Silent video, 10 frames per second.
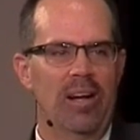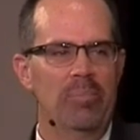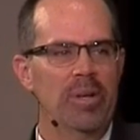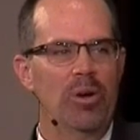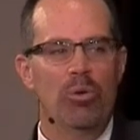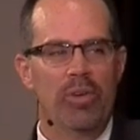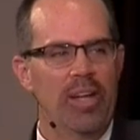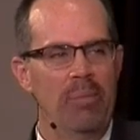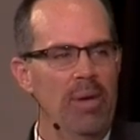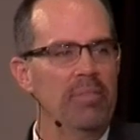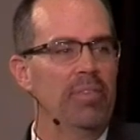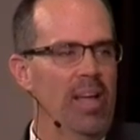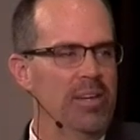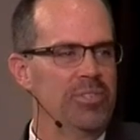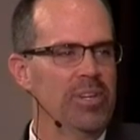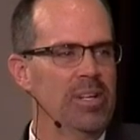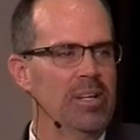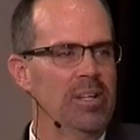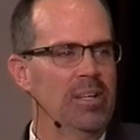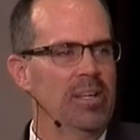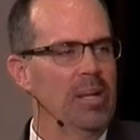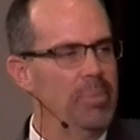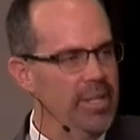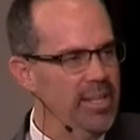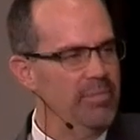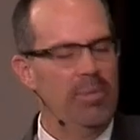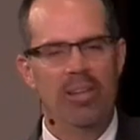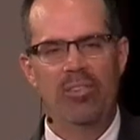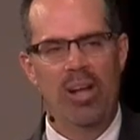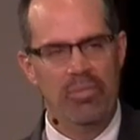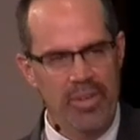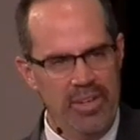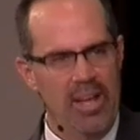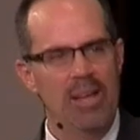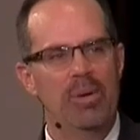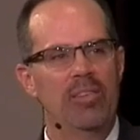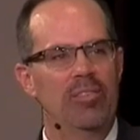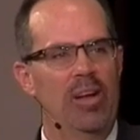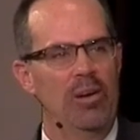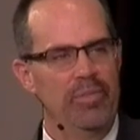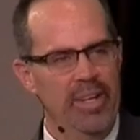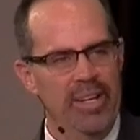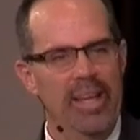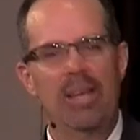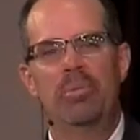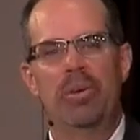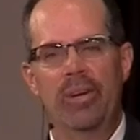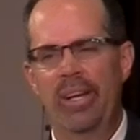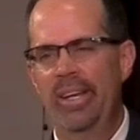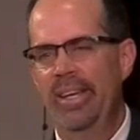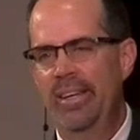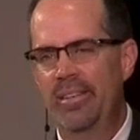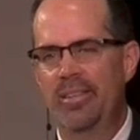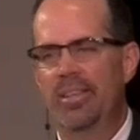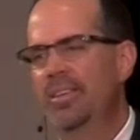I'm going to overcome my flesh. I'm going to give myself and deny myself and labor into the,